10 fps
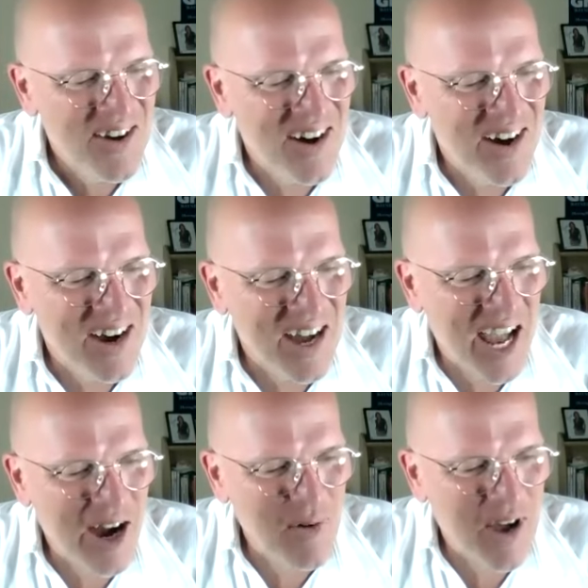Uh,
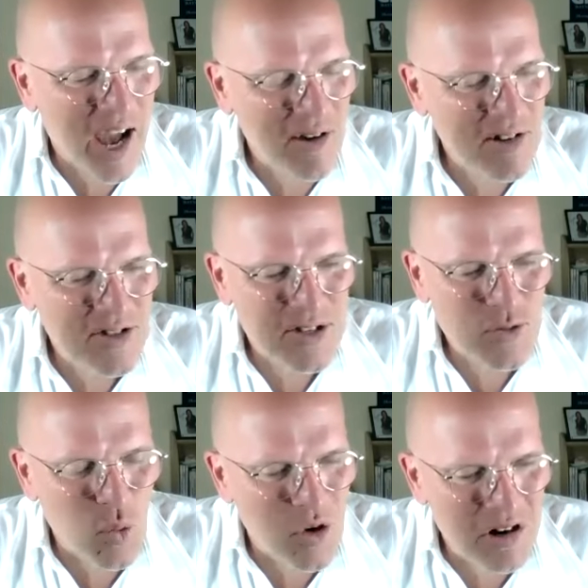how how does
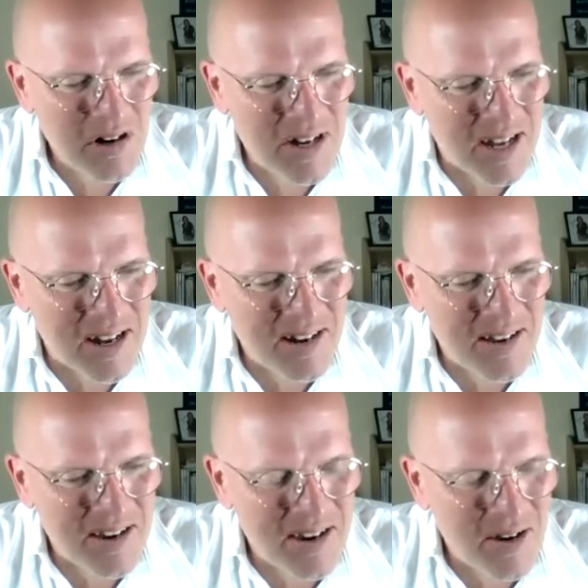this work, and
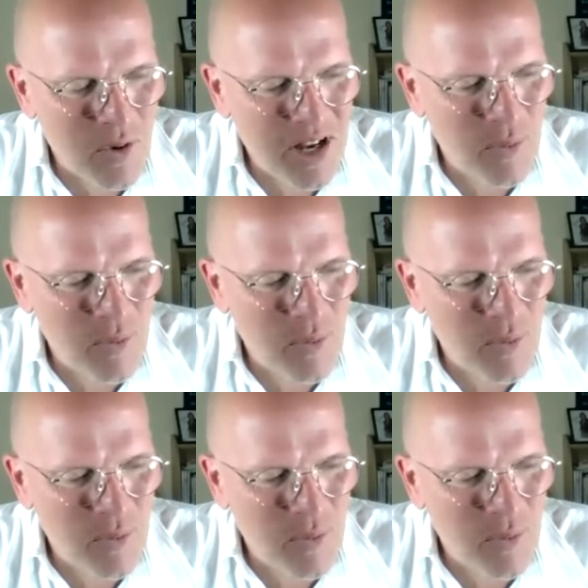uh, what